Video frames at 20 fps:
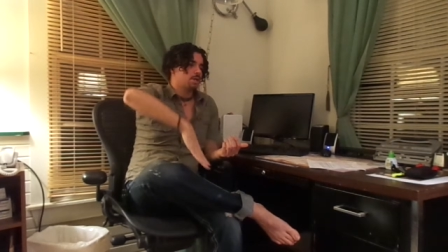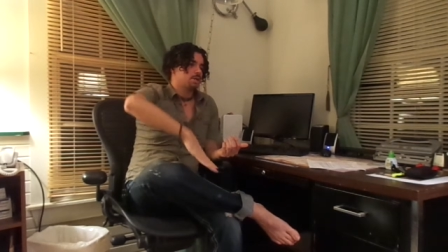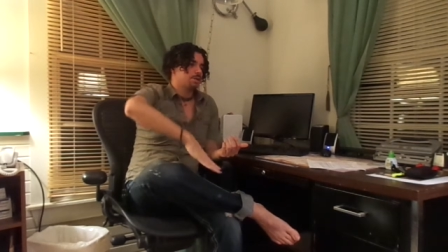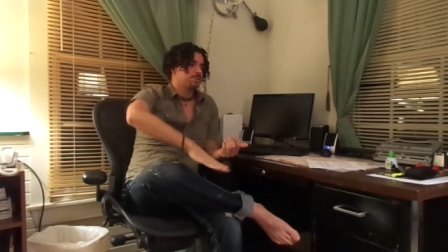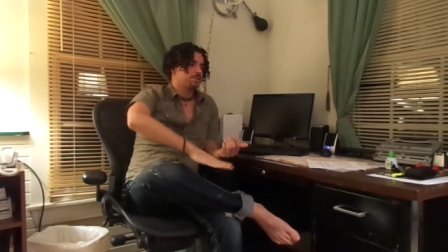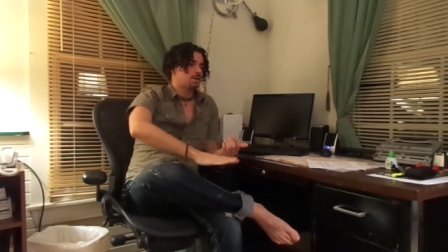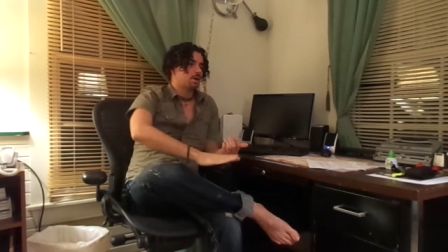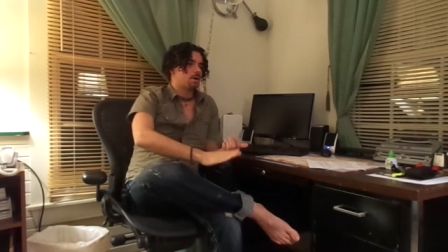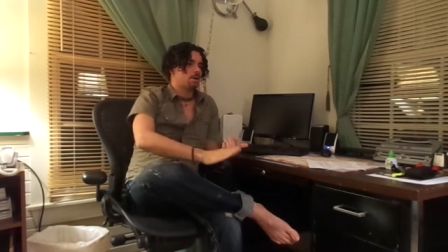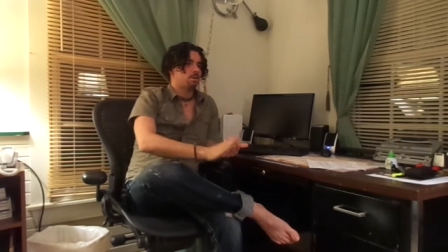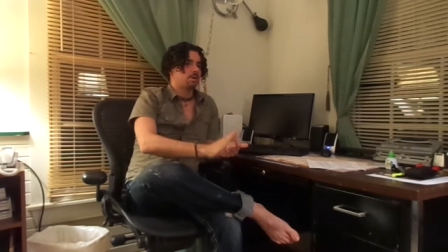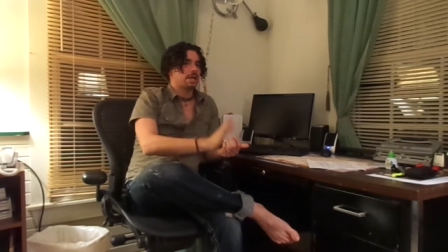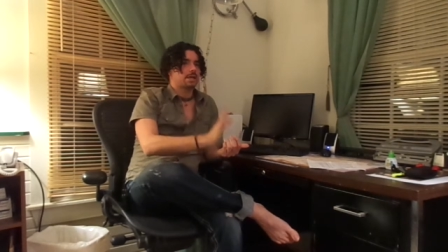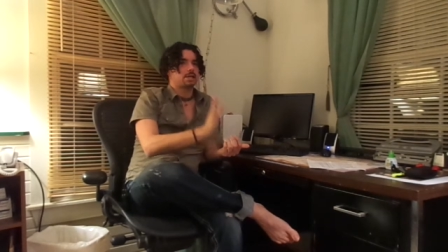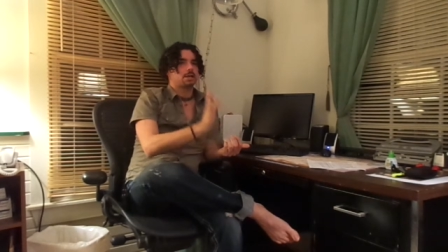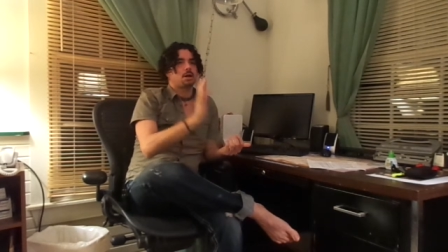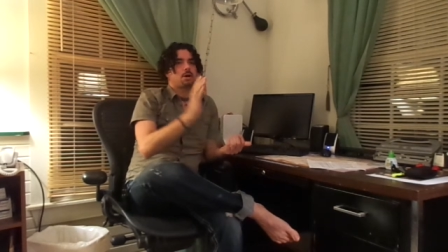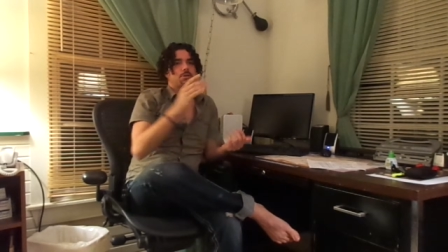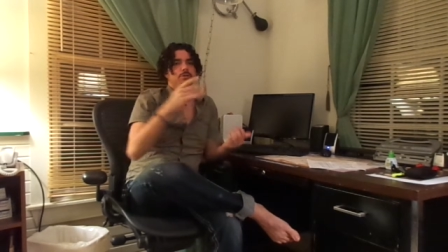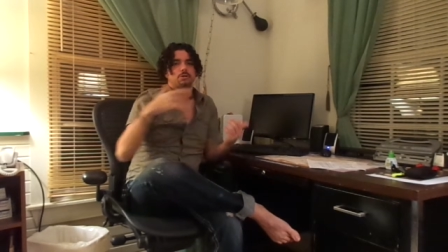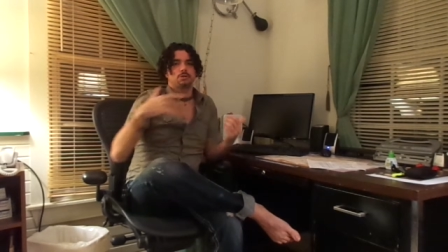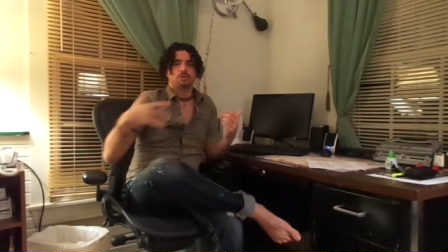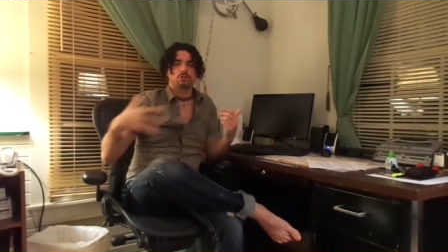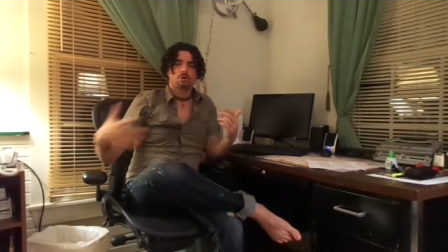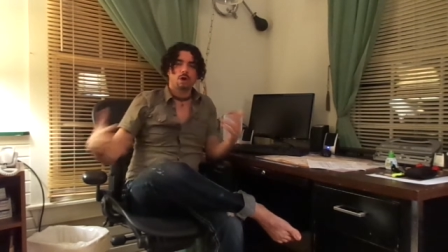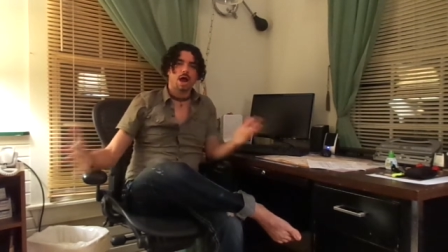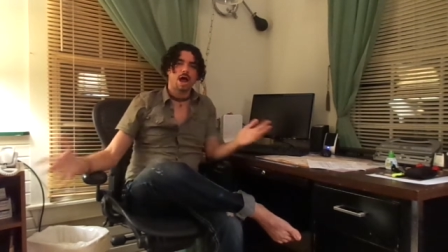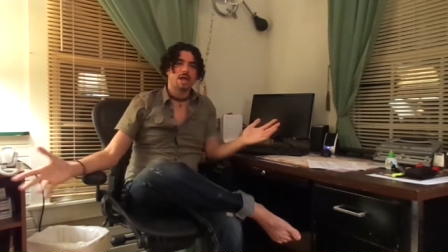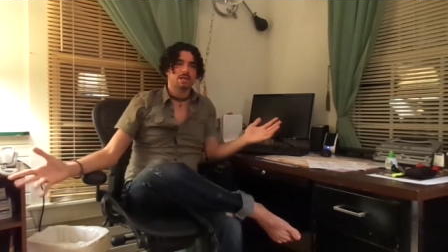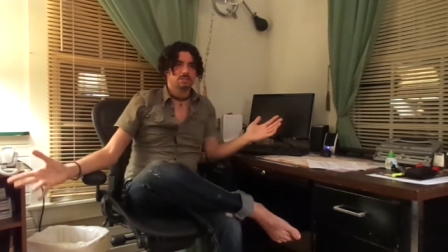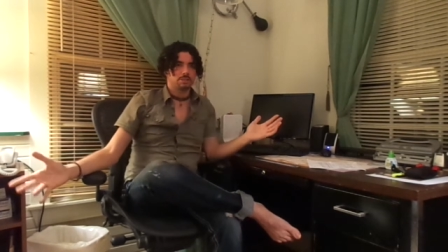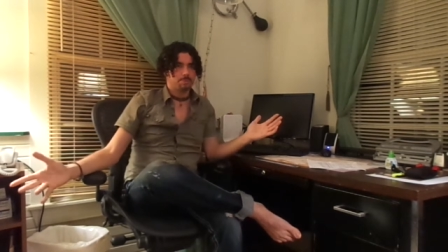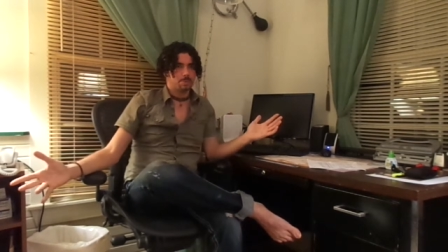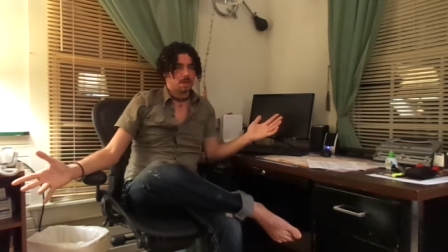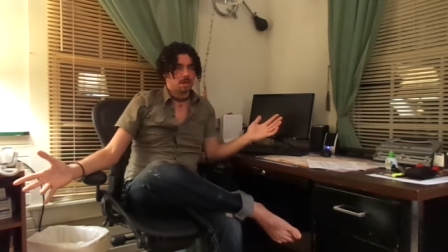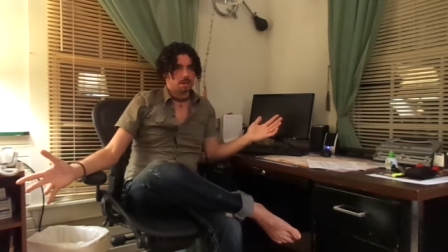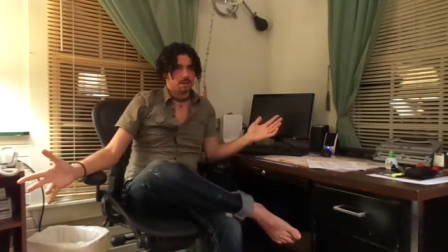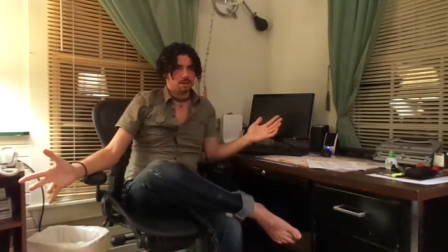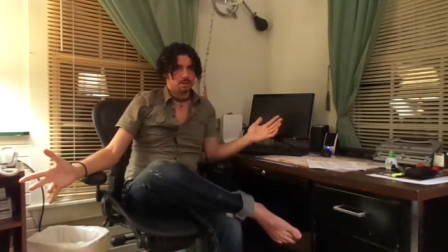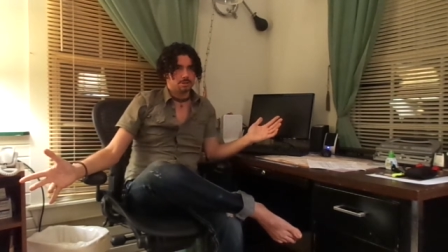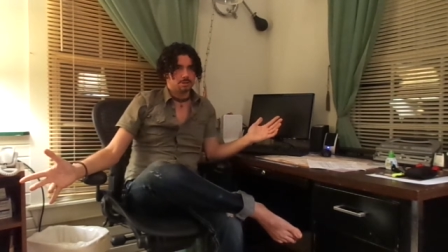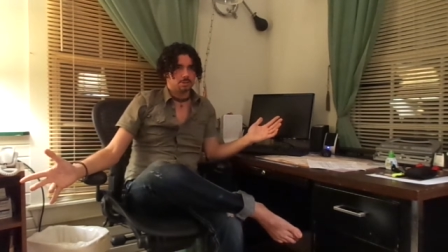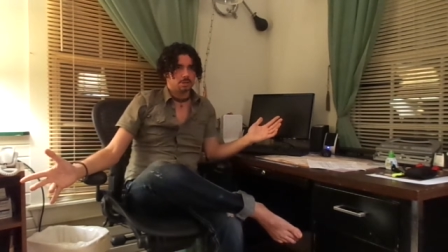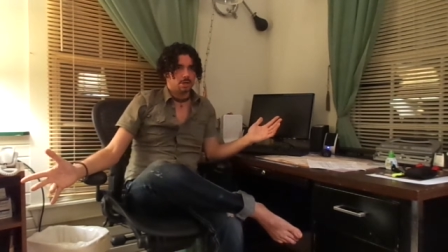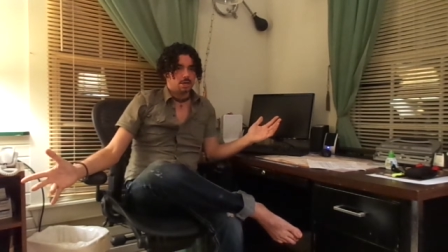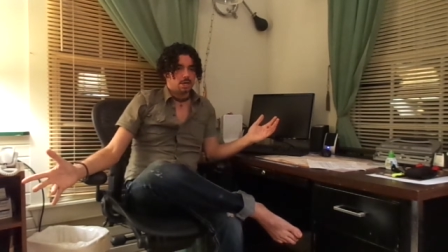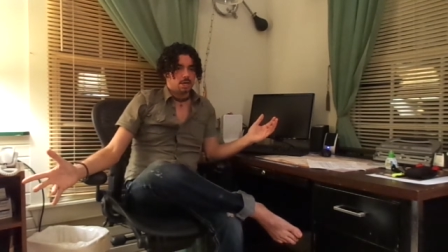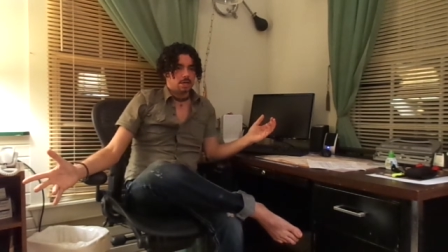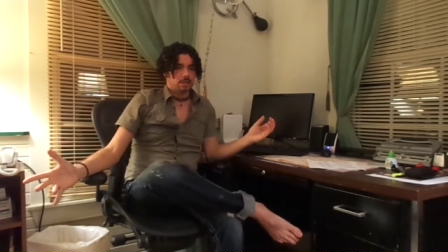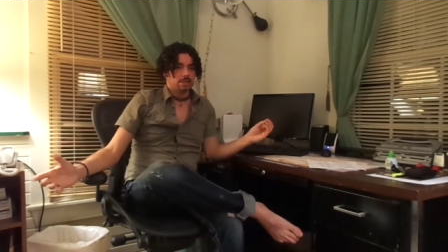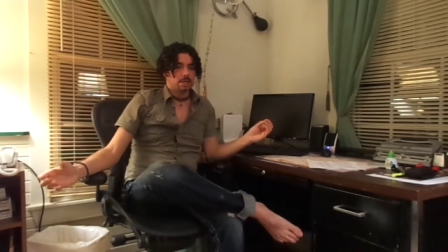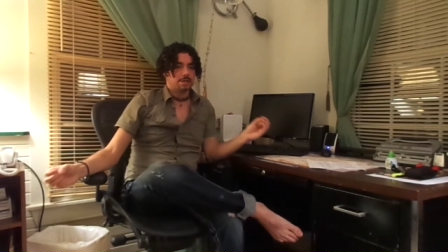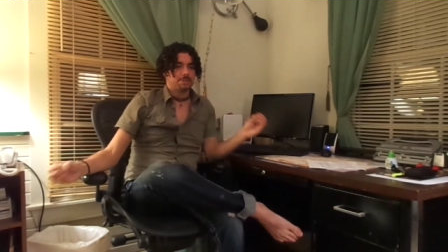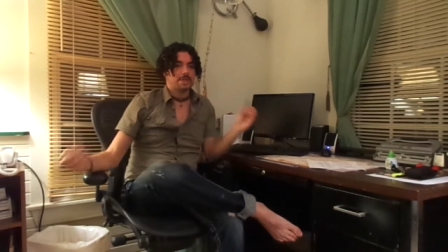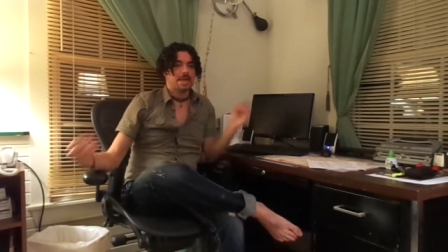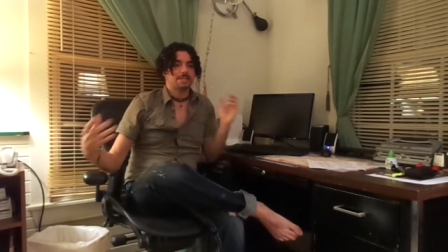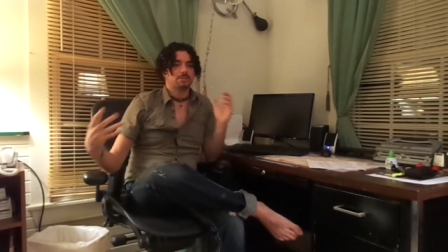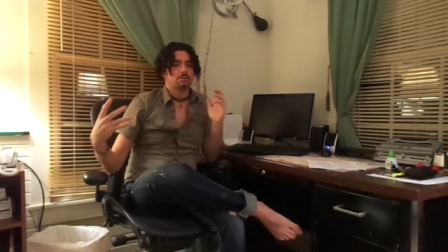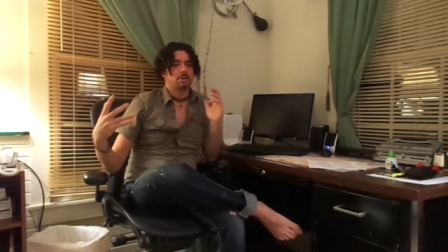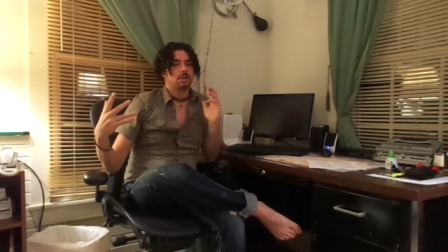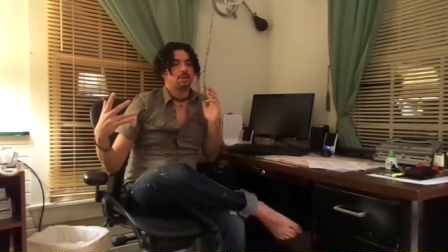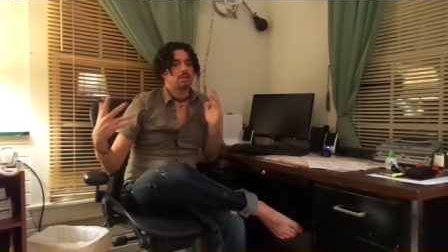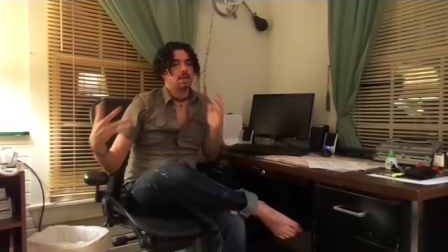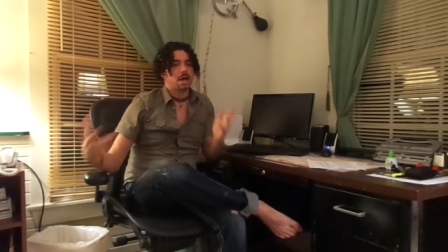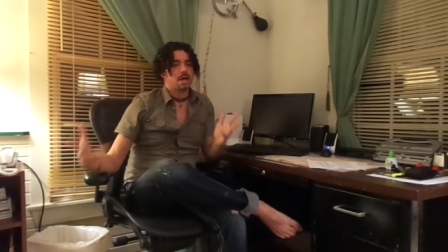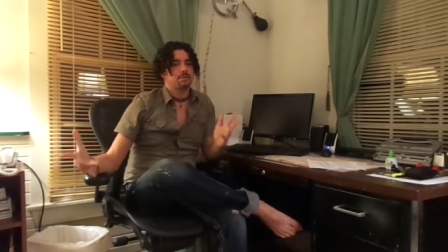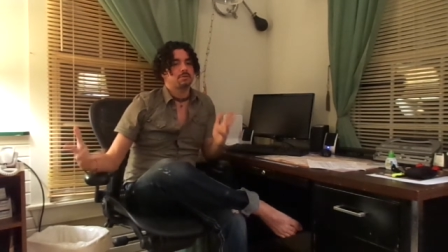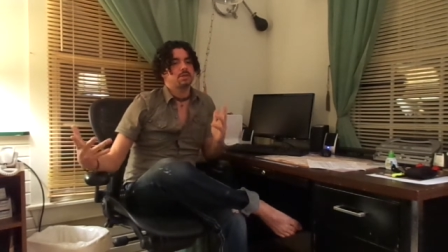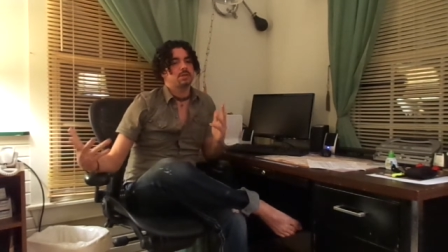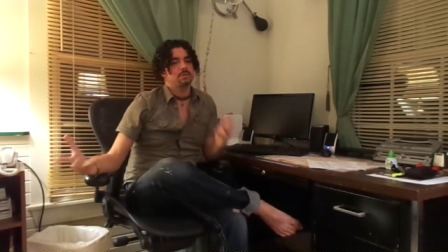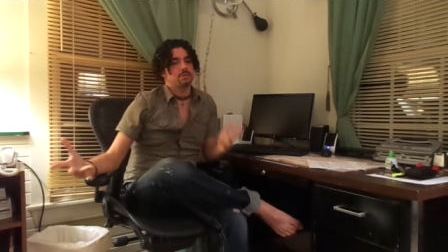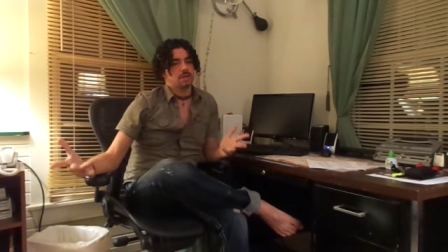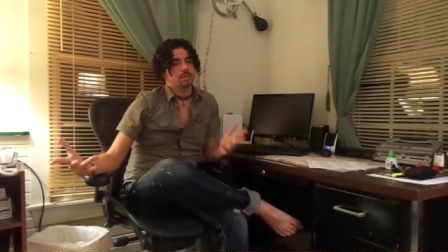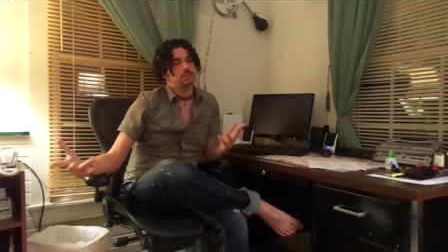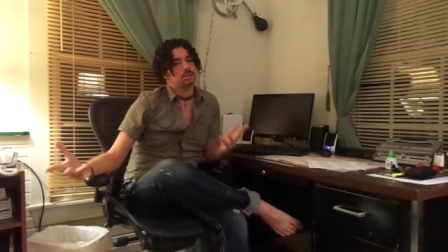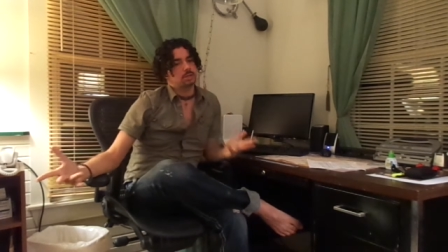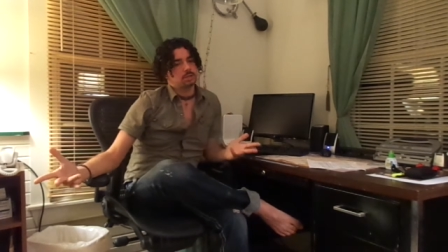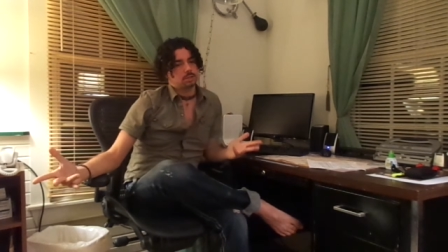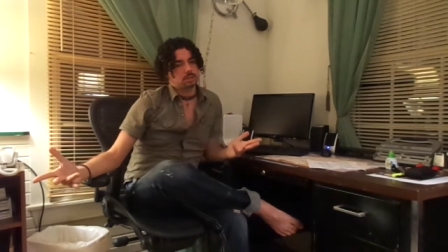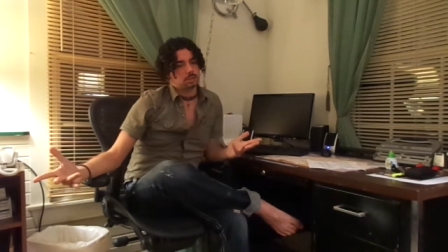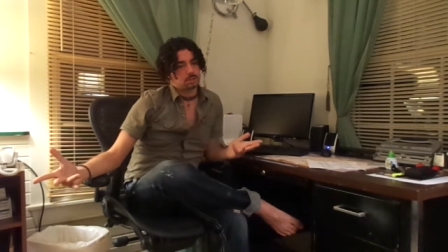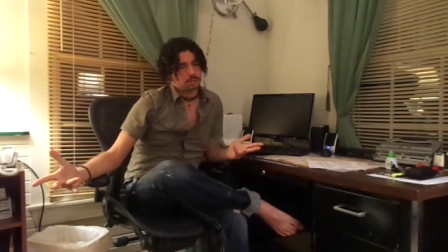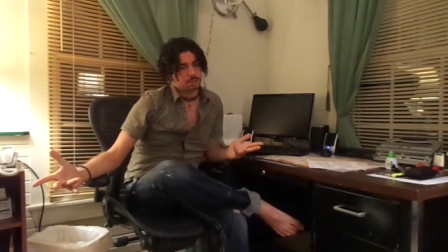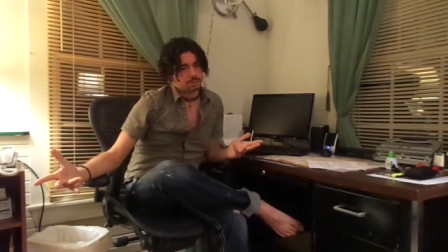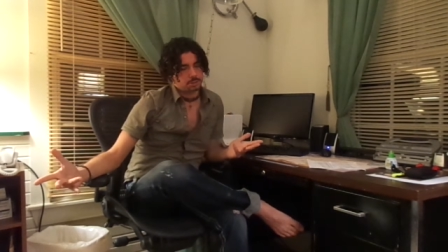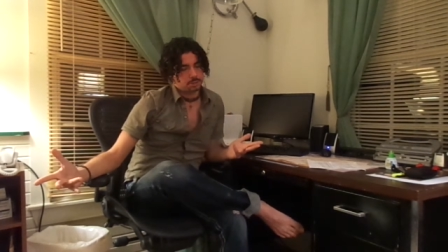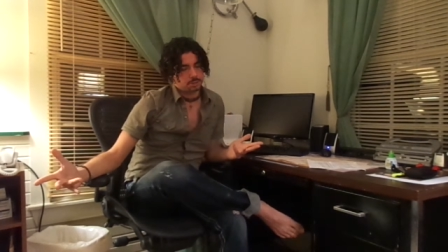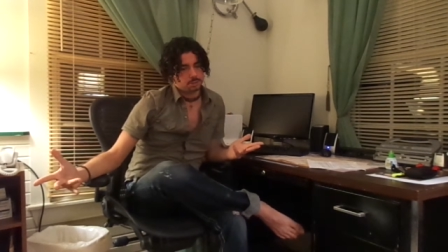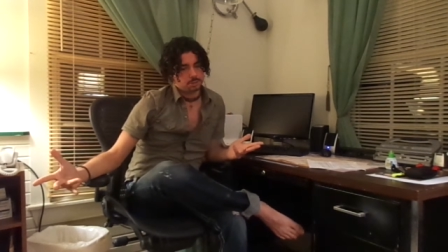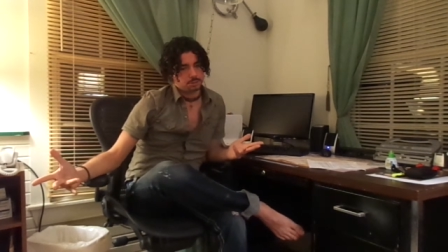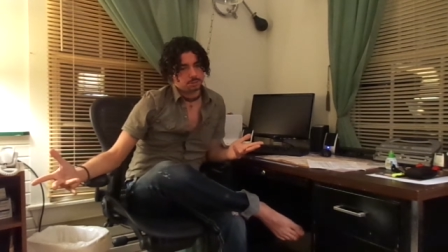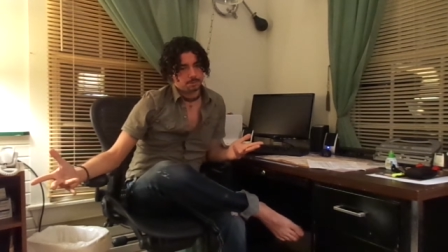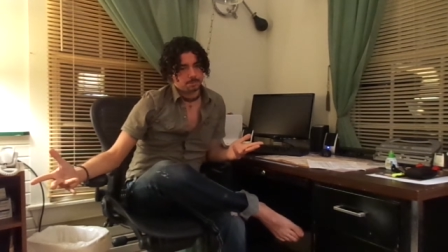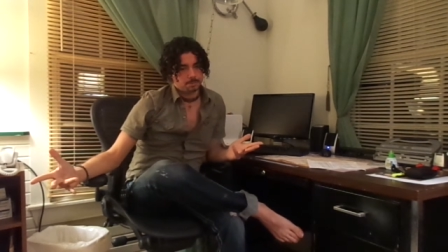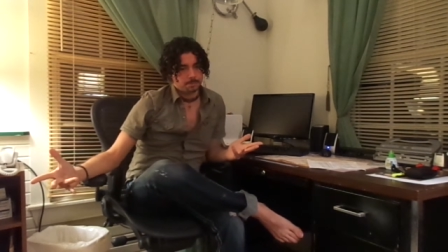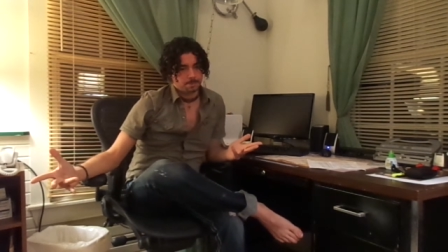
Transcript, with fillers: So like go through dry spells. And like that's what a lot of evangelical Christians